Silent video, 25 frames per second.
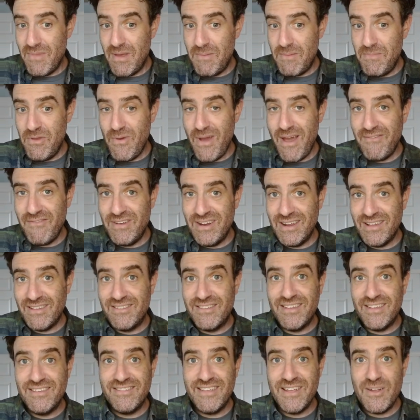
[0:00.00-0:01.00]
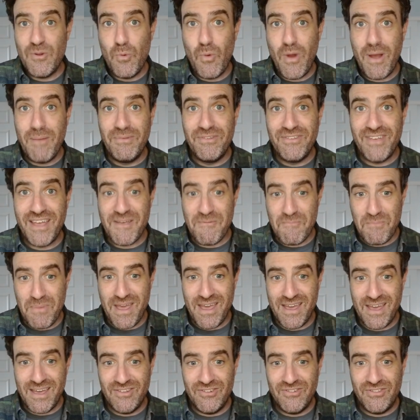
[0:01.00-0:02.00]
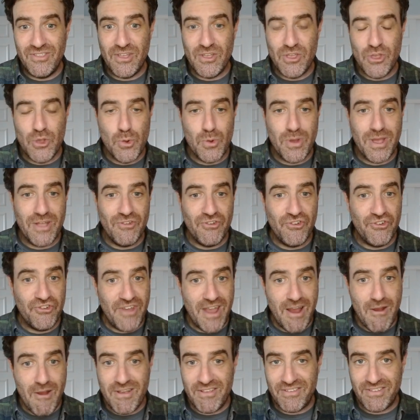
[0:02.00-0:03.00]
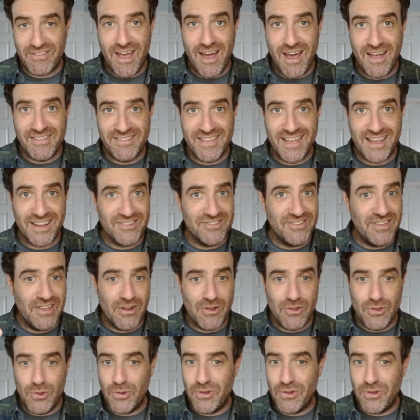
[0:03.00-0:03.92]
maybe you have an existing website page that you can share as context here.